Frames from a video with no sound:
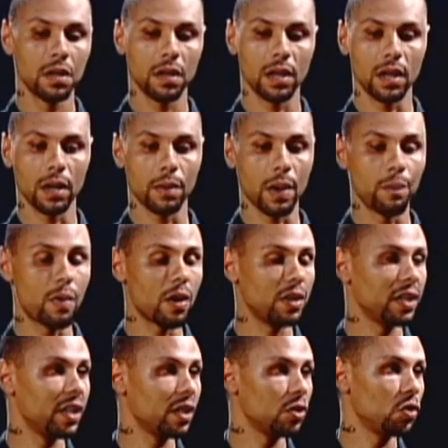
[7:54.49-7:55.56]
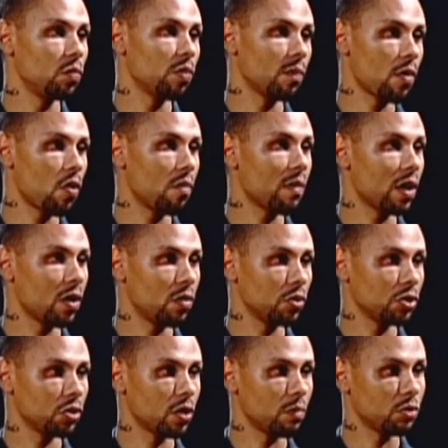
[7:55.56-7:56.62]
I'm about to get into promoting my own
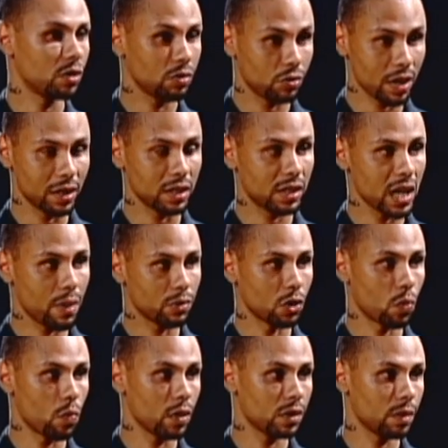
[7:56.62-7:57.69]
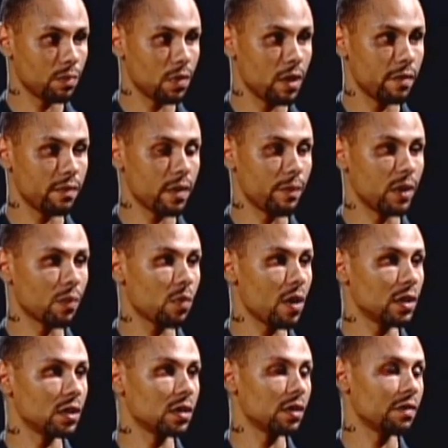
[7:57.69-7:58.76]
show. I'm trying to establish it once a month. I'm in the
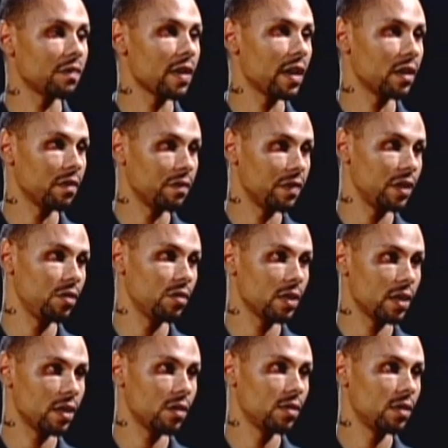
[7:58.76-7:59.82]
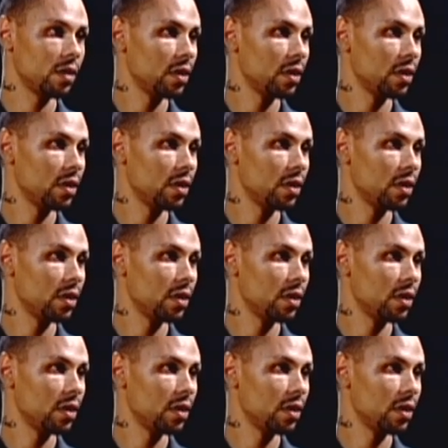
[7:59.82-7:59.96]
process of finding a venue now.